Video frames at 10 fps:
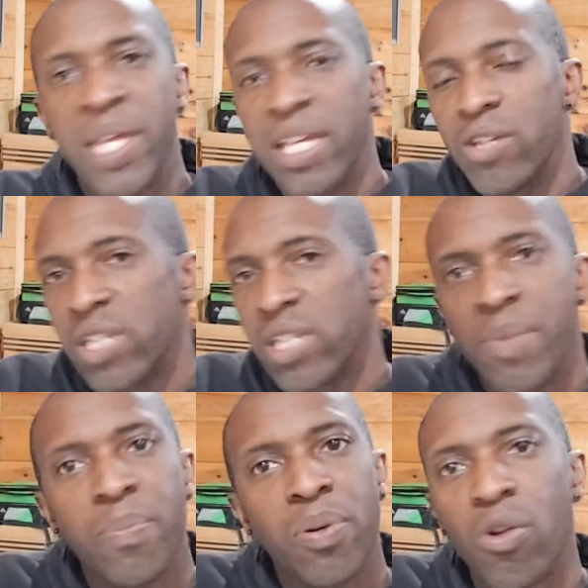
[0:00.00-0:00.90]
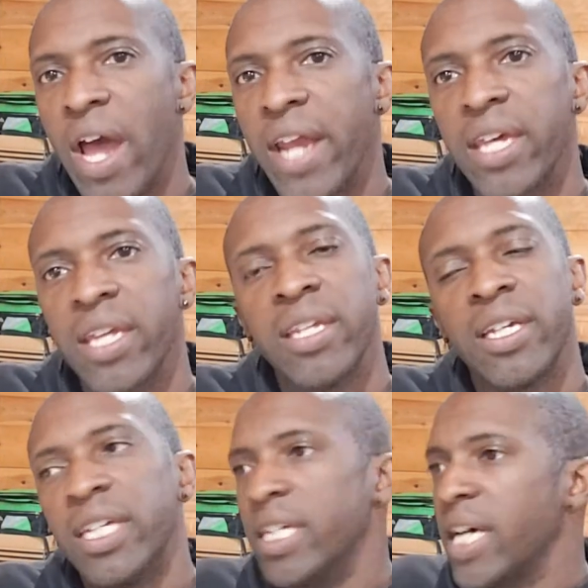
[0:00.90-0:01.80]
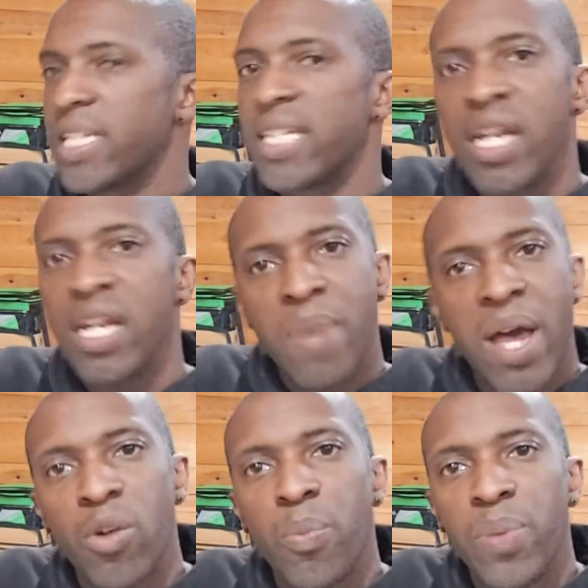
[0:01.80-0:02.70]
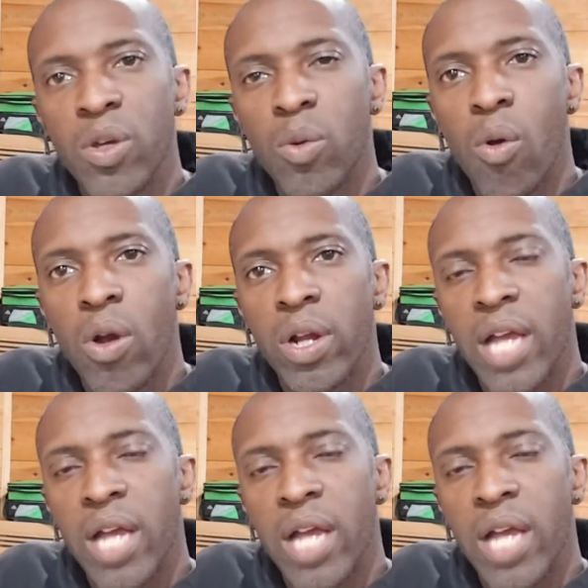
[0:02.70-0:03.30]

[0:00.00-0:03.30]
They usually let me pull right in. I set up my little peel board